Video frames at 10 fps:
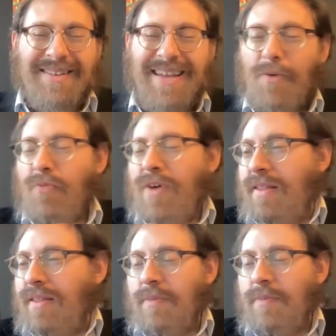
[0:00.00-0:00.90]
Get rid
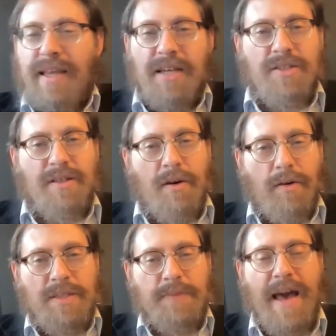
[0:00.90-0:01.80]
of the limitations that
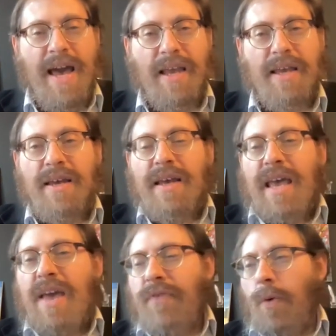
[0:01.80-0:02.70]
hold us back.
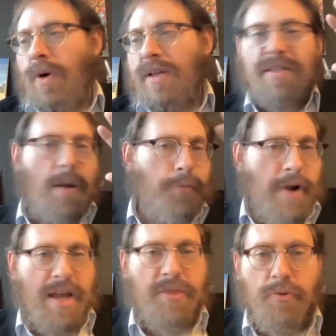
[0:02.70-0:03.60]
If it was a
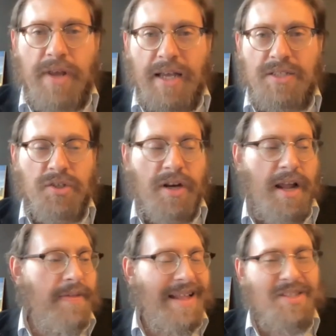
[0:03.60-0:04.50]
breakthrough
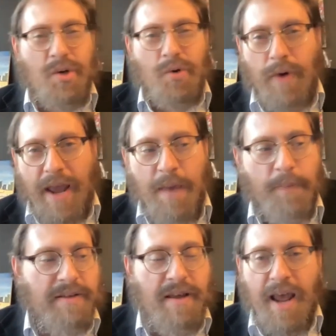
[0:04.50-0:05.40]
yesterday, that's great.
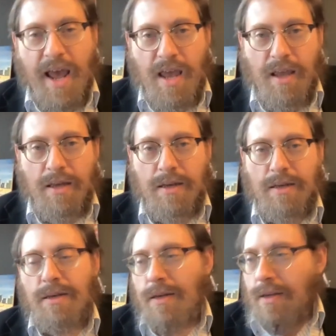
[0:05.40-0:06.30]
But today,
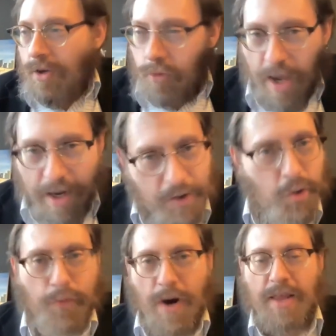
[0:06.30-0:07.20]
create a
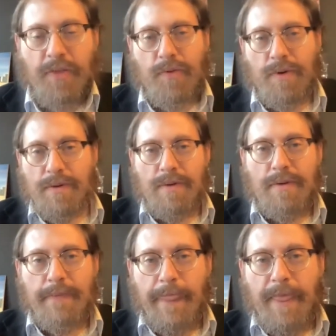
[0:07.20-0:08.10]
new breakthrough.
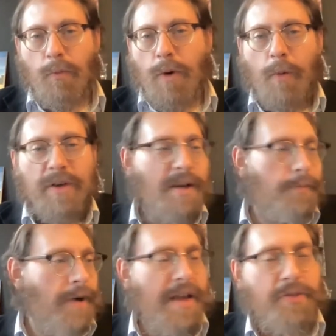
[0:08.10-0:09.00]
What was a
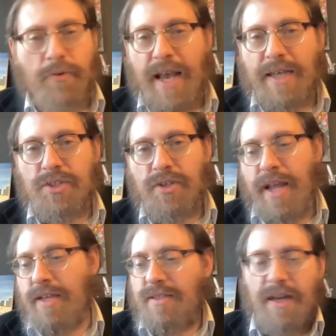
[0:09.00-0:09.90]
breakthrough
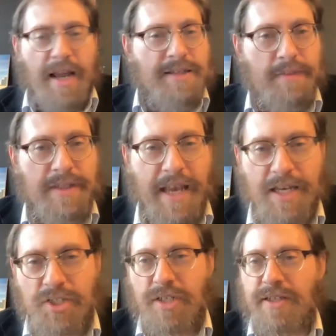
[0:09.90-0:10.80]
yesterday is today's
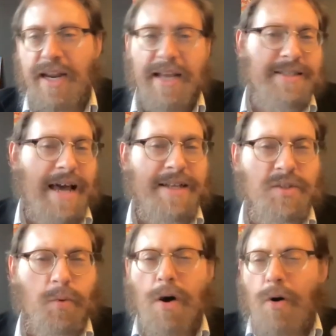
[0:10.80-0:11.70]
limitation, today's status
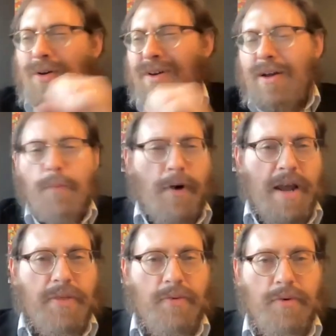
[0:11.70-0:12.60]
quo
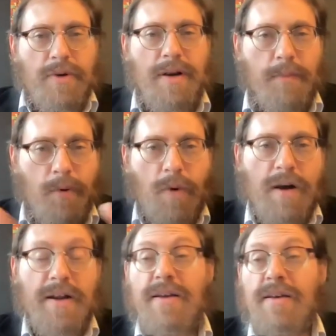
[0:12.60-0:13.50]
break through it, number one.